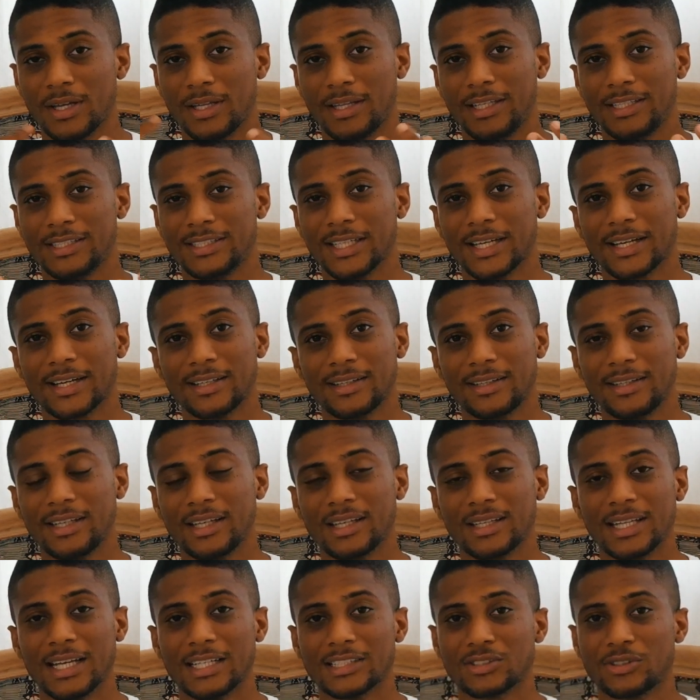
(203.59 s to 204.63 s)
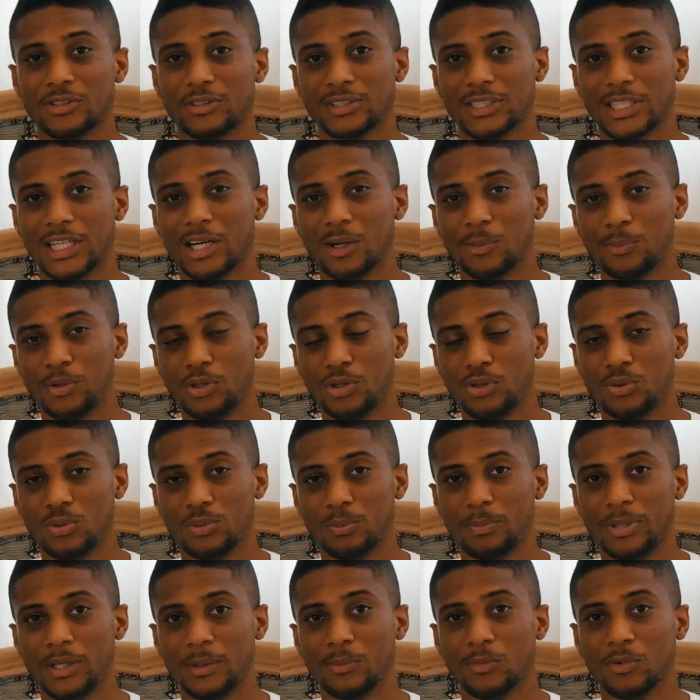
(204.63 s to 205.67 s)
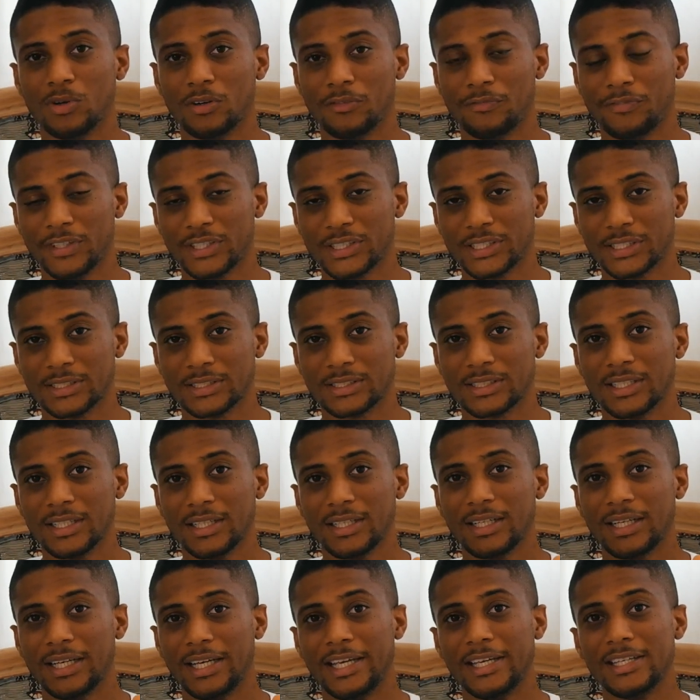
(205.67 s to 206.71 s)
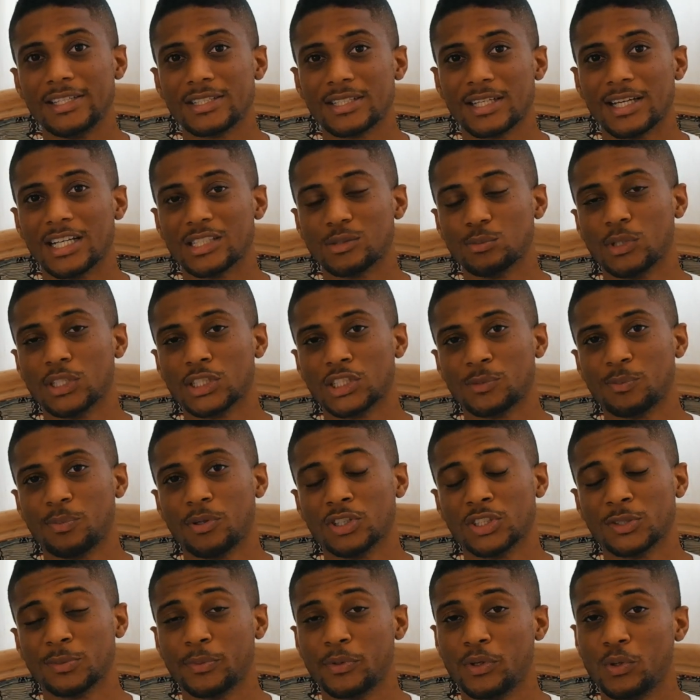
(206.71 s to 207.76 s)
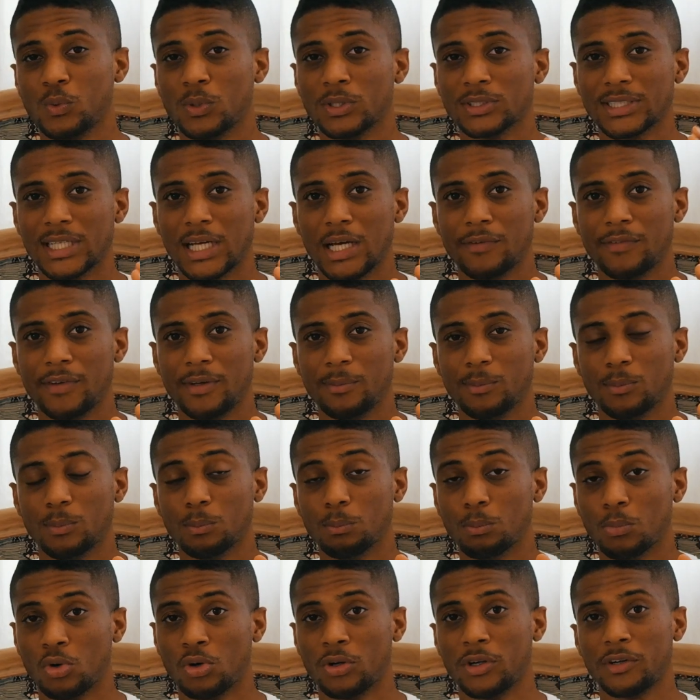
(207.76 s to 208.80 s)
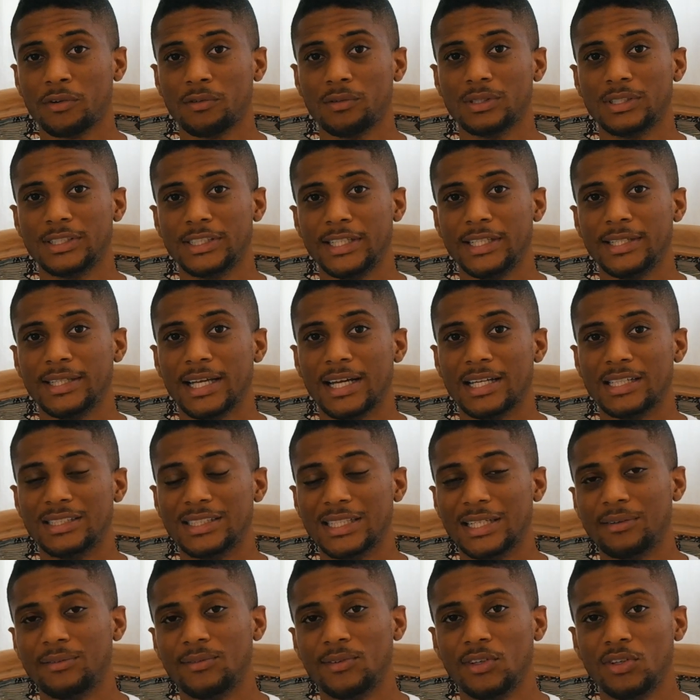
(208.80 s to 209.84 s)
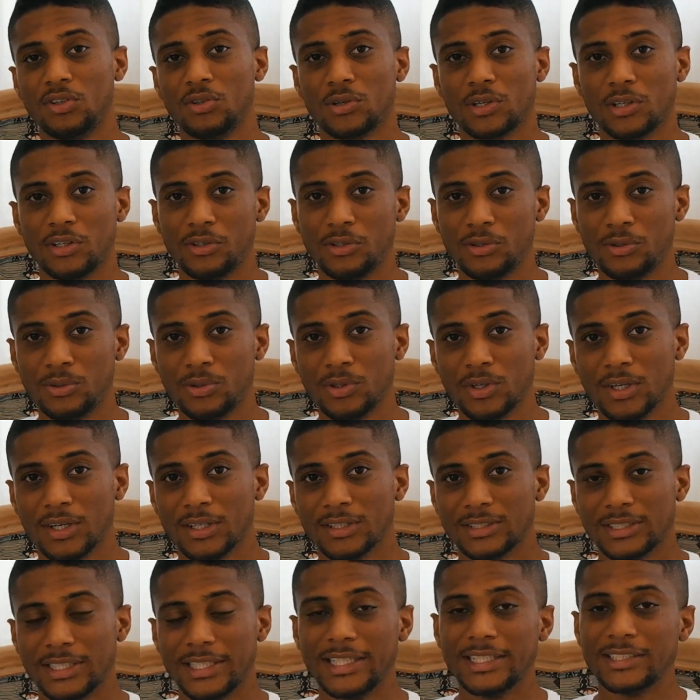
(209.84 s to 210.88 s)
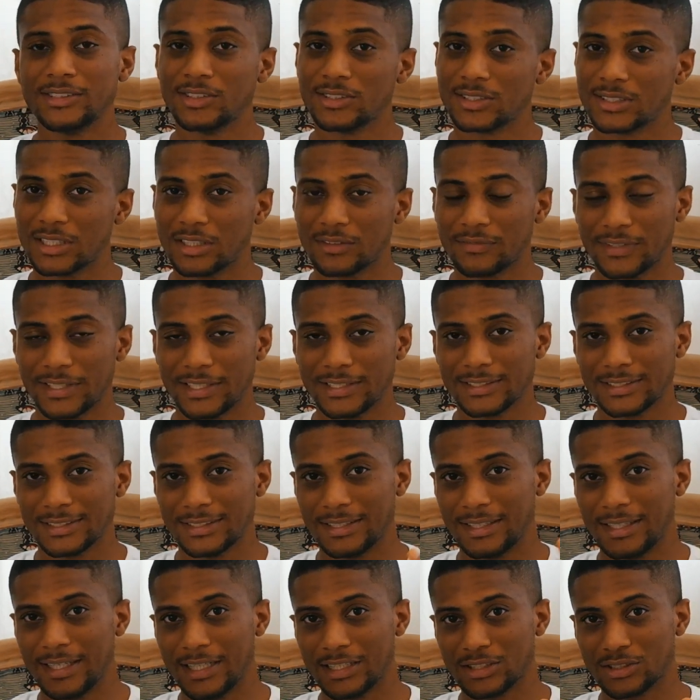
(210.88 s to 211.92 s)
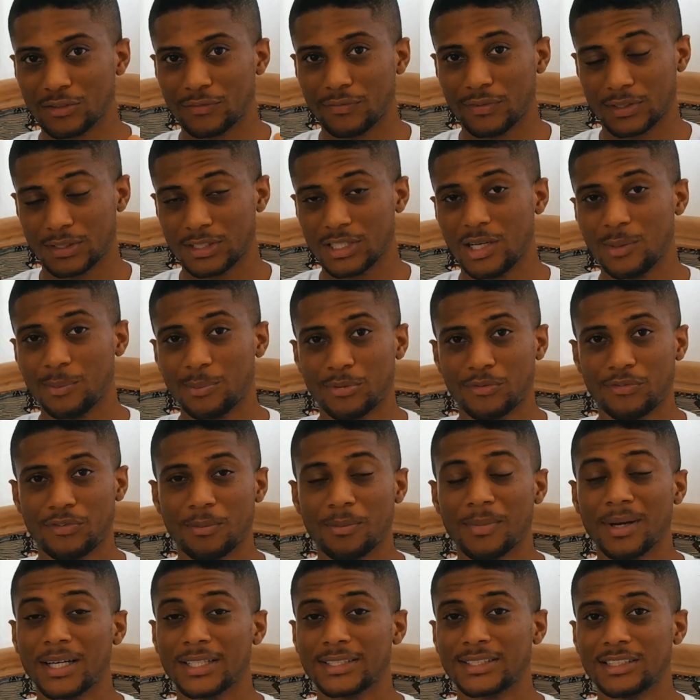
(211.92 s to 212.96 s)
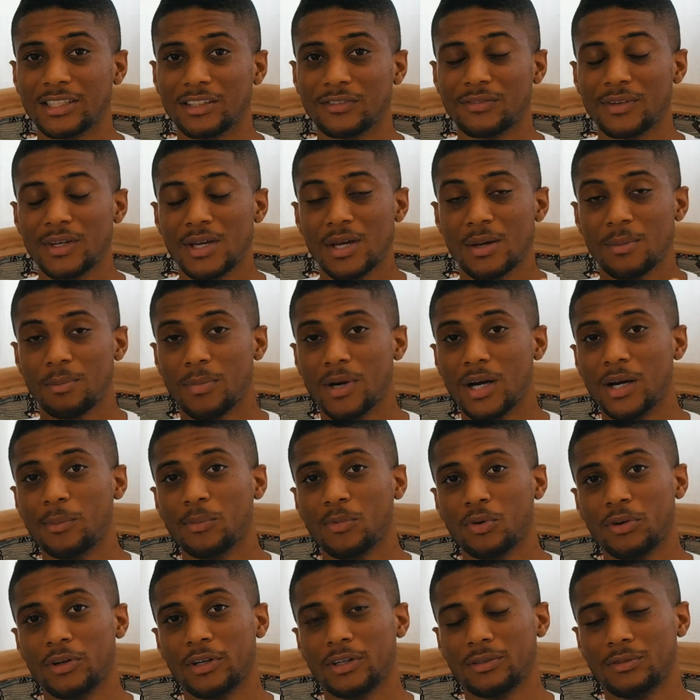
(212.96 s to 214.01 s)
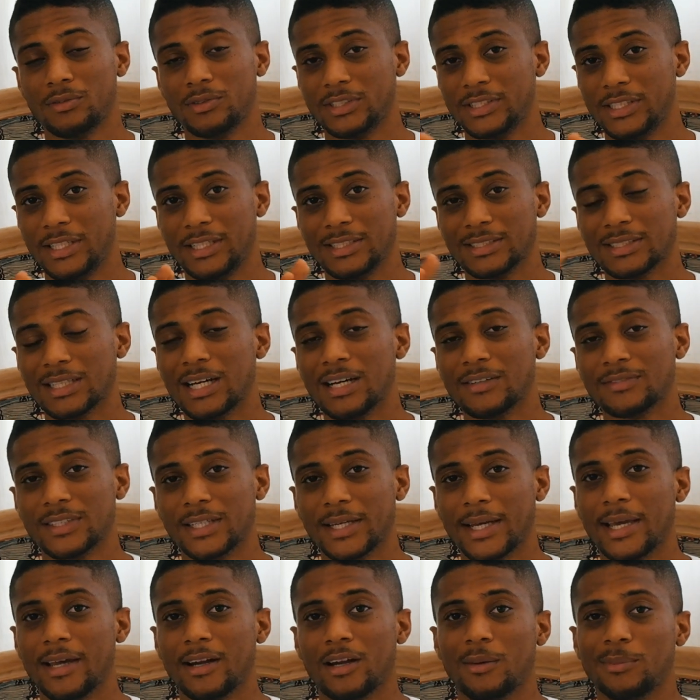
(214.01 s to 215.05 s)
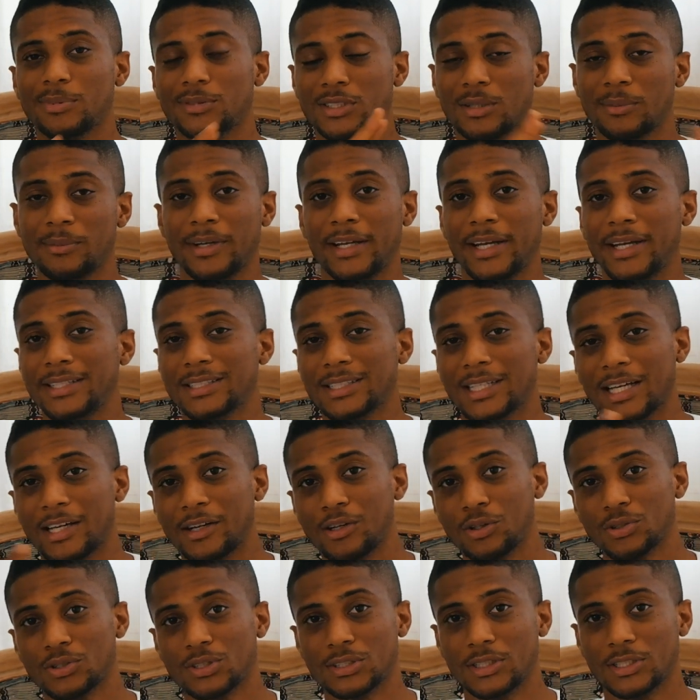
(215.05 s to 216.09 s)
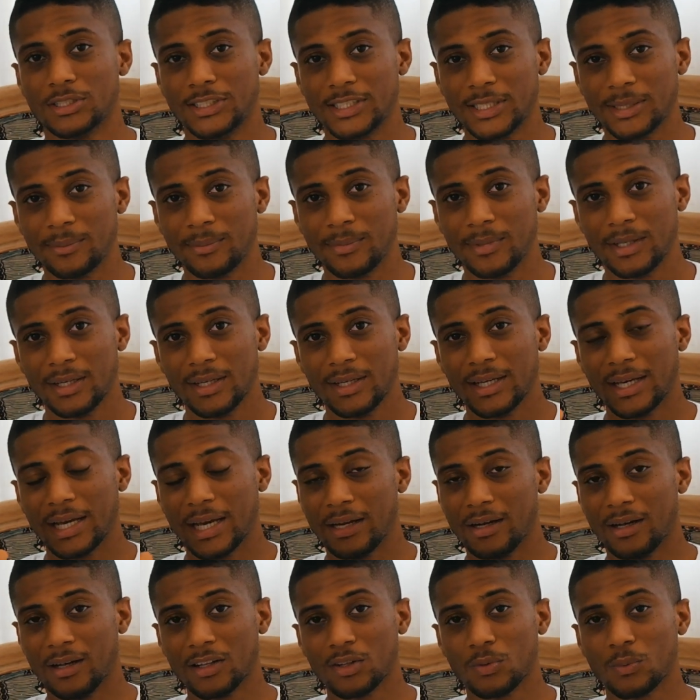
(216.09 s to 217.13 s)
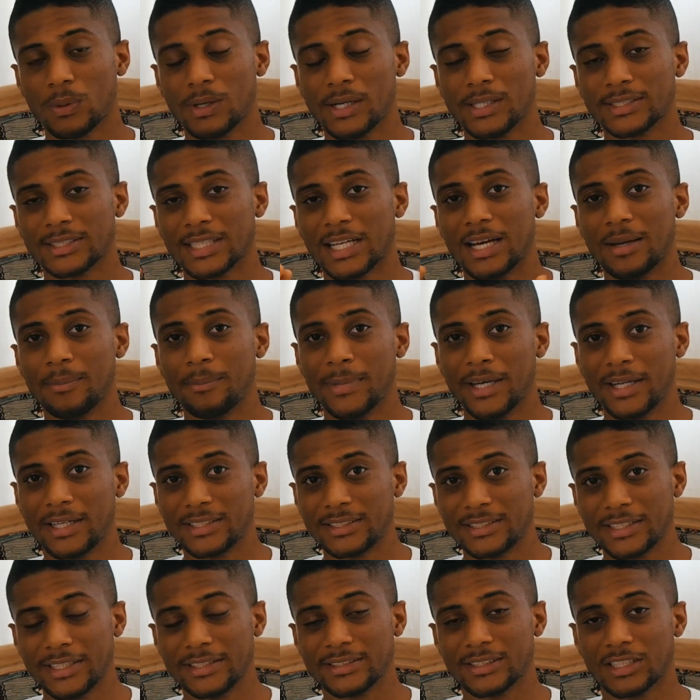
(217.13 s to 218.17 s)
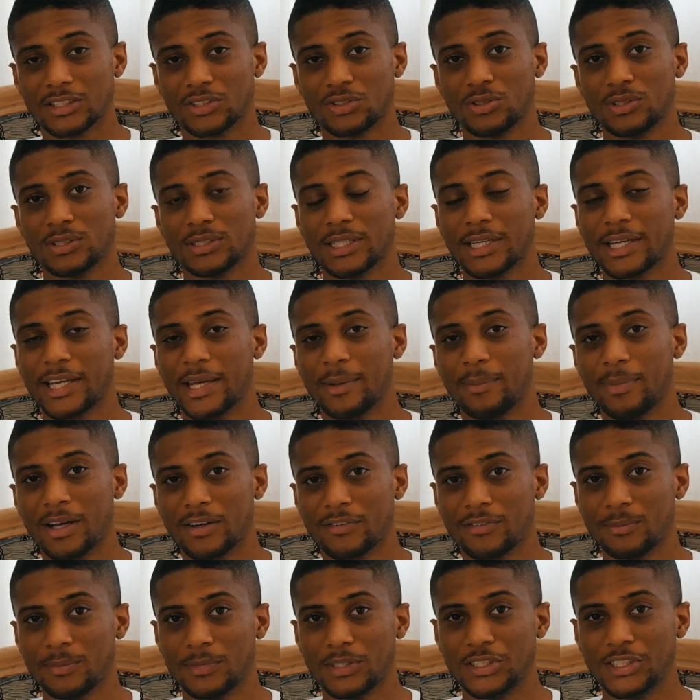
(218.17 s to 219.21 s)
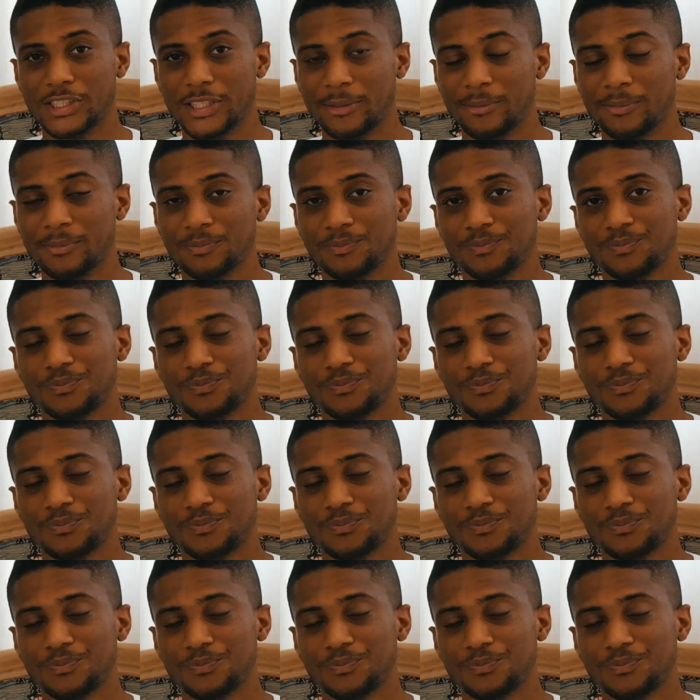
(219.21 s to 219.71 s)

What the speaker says: The second thing that's going to help you be more efficient is, as much as possible, you want to have a morning routine that generally you can do to ease yourself into the day. So for example, for myself, my morning routine is after I get up. Some days I go to the gym, and otherwise I meditate as soon as I get back from the gym.